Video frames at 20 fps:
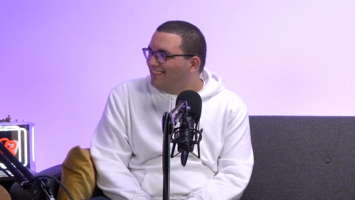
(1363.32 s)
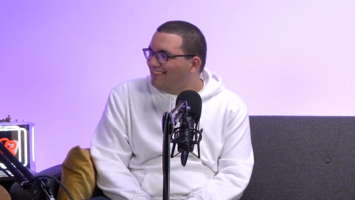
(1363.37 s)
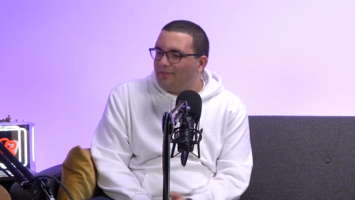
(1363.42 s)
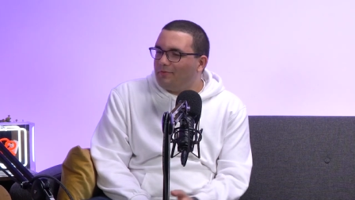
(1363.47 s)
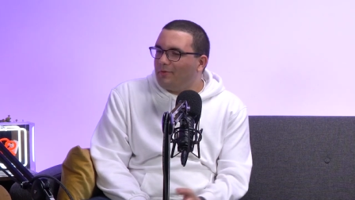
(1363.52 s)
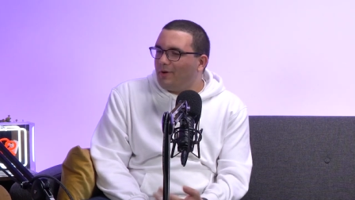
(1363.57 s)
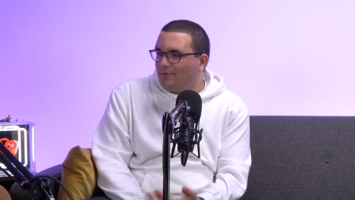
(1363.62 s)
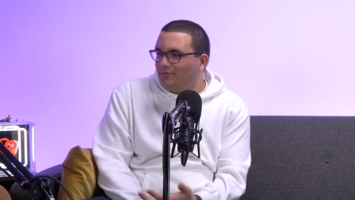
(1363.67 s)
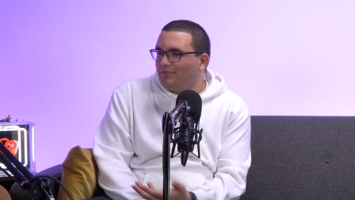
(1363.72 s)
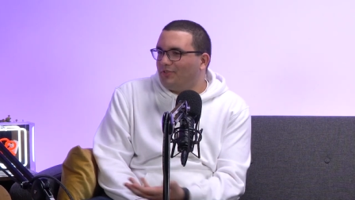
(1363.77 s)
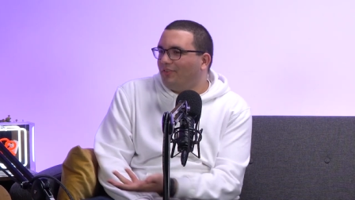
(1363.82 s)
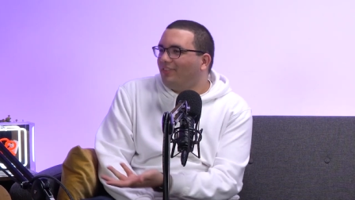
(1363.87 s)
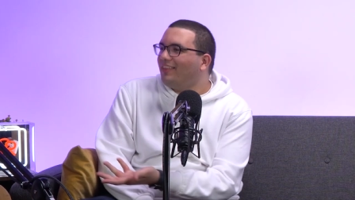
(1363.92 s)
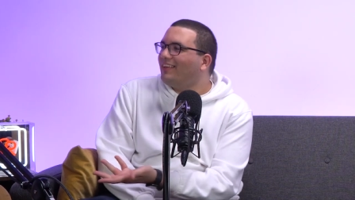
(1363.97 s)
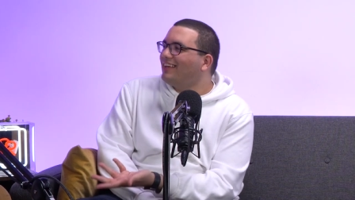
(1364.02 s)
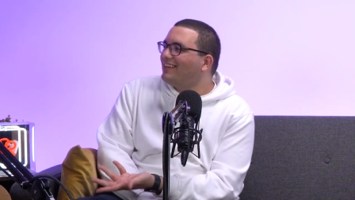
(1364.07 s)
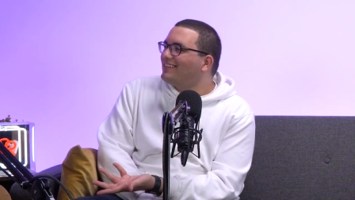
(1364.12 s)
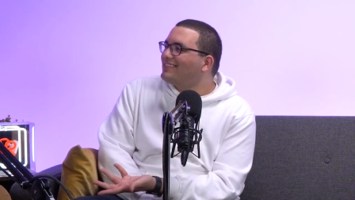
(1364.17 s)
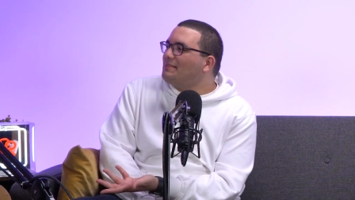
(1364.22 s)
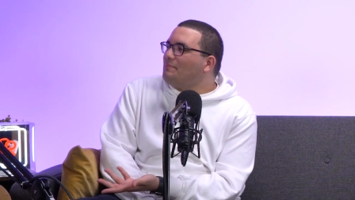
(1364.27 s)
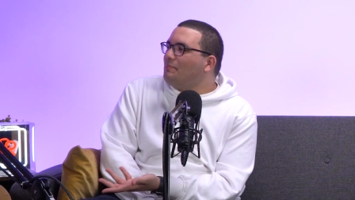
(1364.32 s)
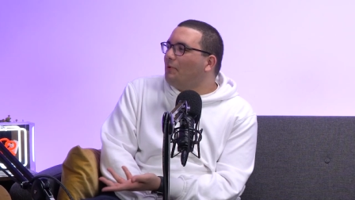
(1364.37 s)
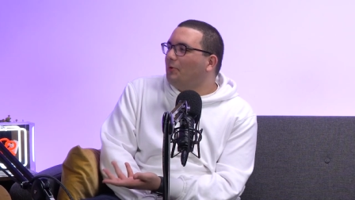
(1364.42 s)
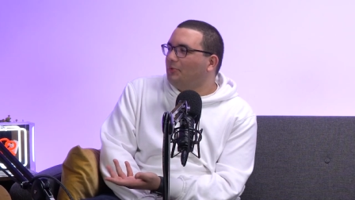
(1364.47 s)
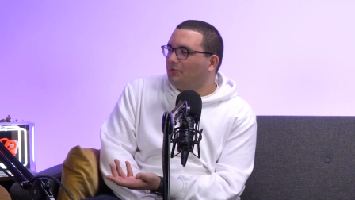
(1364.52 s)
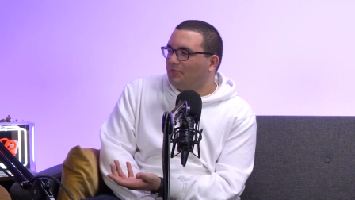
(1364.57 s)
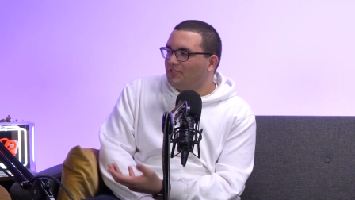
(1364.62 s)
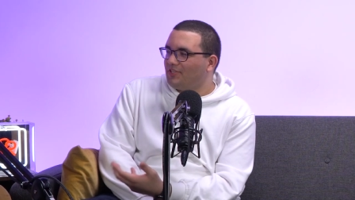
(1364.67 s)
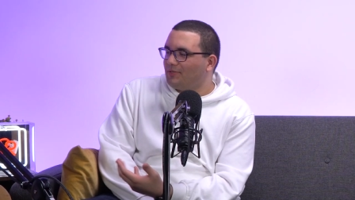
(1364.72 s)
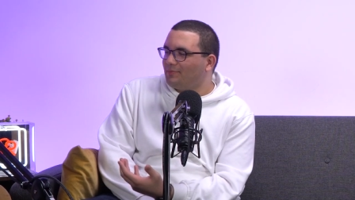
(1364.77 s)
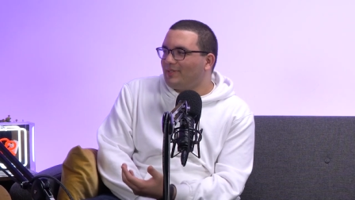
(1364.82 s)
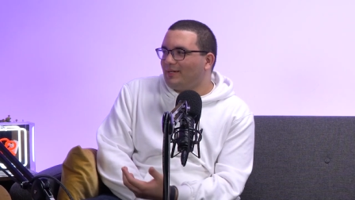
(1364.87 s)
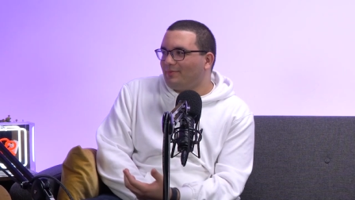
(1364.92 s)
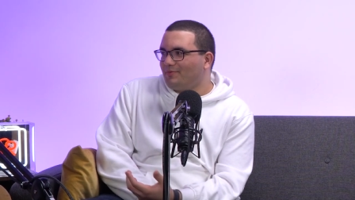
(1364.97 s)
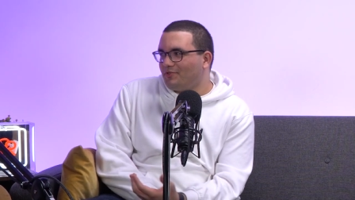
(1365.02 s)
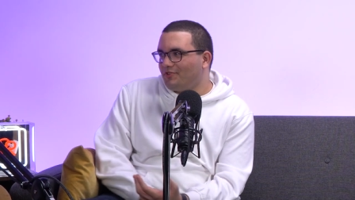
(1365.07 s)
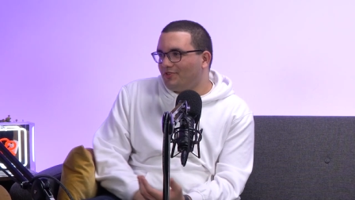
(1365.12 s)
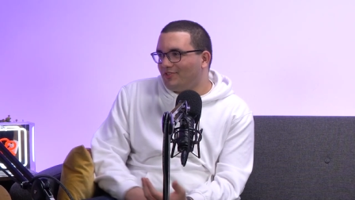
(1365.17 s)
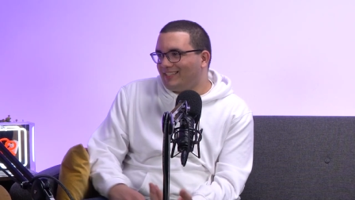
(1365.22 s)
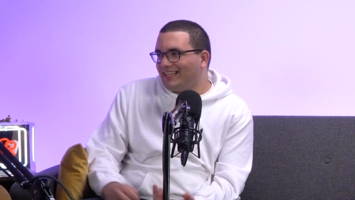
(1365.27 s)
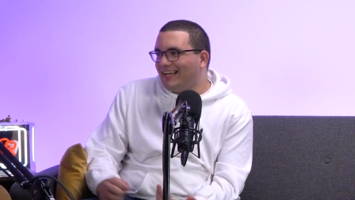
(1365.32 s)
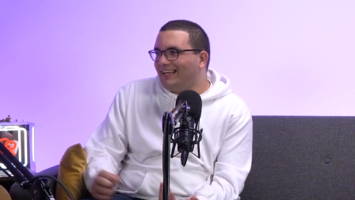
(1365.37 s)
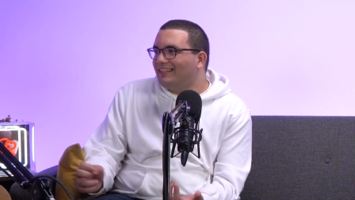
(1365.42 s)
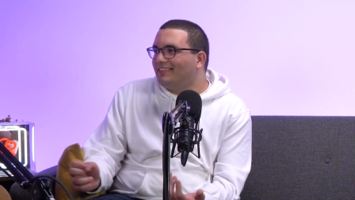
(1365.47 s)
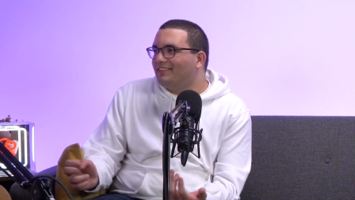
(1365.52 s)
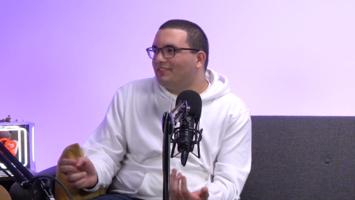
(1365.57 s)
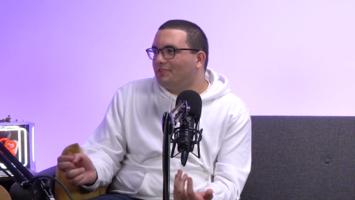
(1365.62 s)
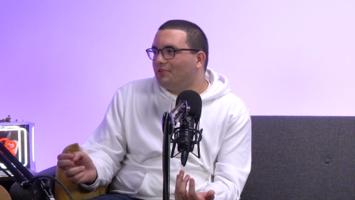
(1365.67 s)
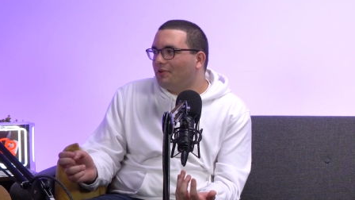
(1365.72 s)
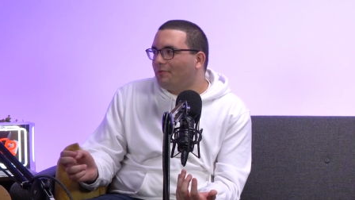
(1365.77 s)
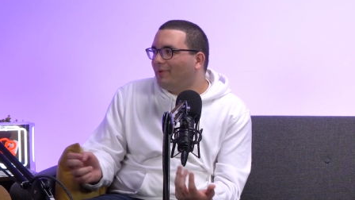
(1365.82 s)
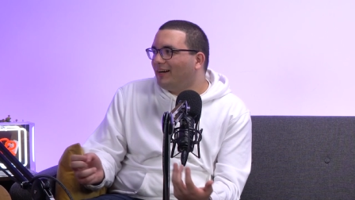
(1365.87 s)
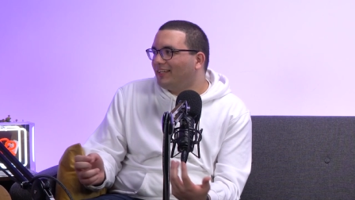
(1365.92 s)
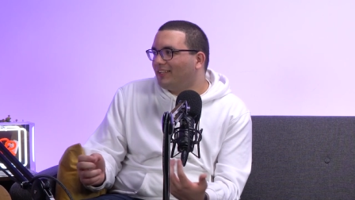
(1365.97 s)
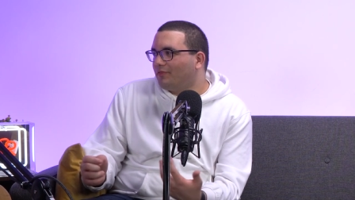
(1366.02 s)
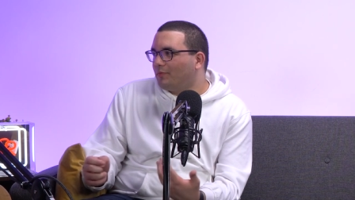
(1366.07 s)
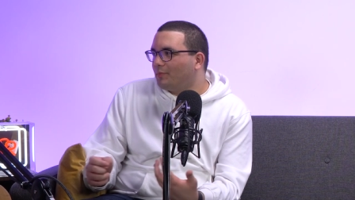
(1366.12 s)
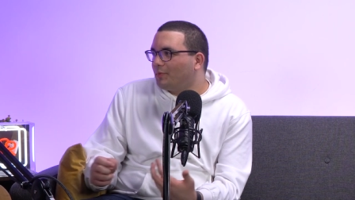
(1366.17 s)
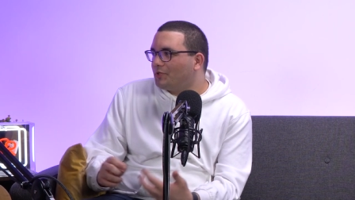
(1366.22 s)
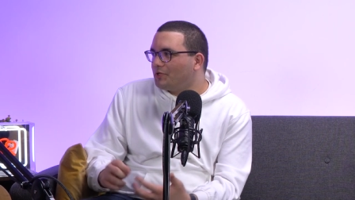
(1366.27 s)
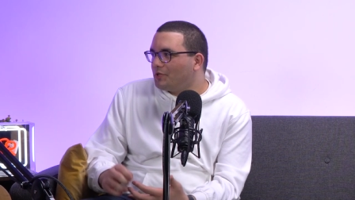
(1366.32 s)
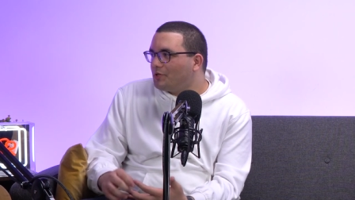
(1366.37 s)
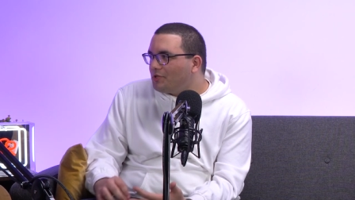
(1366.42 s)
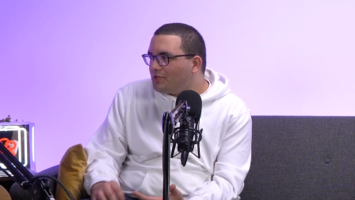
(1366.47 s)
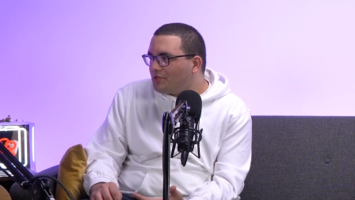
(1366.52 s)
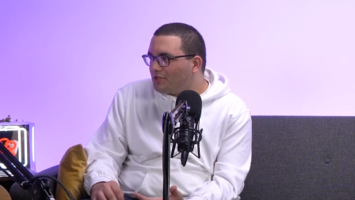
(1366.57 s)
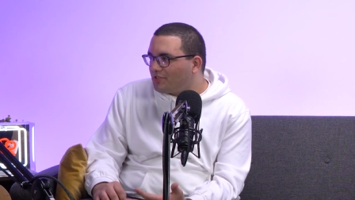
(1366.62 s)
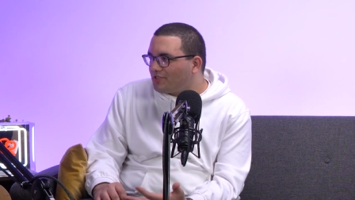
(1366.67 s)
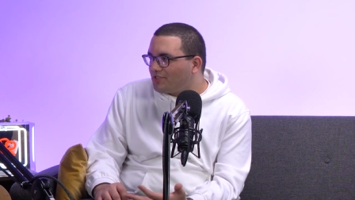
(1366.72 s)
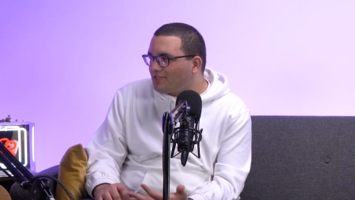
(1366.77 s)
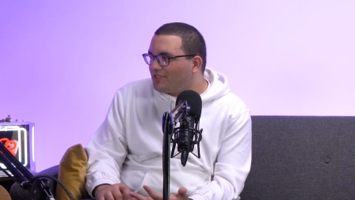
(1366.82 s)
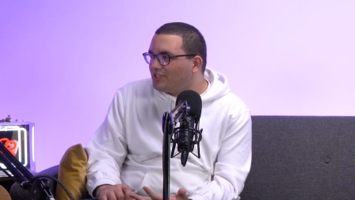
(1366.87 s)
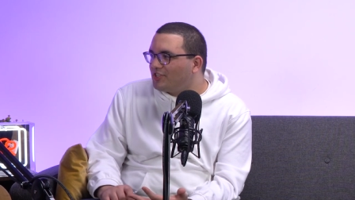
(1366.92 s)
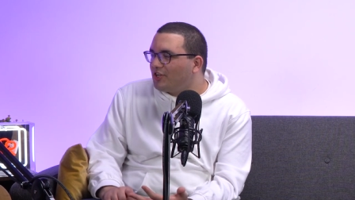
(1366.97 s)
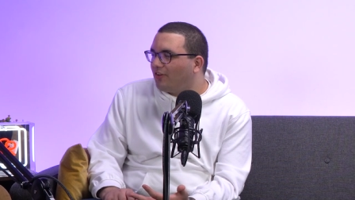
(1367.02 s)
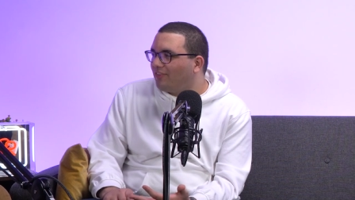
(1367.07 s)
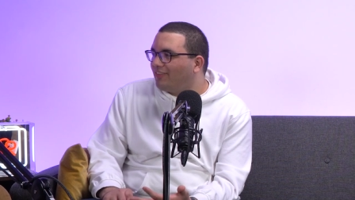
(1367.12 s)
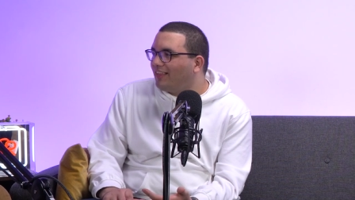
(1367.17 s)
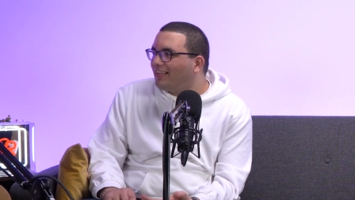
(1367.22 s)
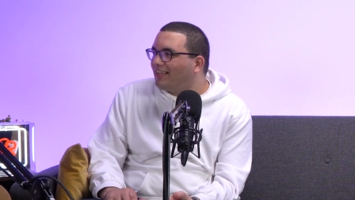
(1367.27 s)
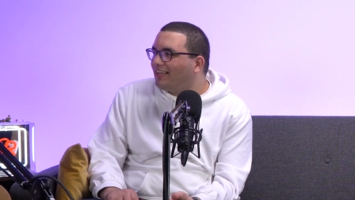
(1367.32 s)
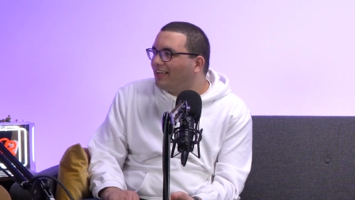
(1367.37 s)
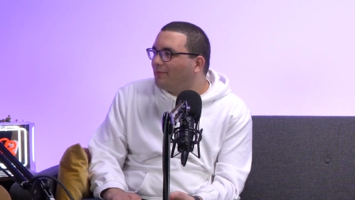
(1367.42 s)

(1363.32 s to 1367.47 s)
you know, well do you think it's important sometimes to just get into the mind of the producers and stop yeah,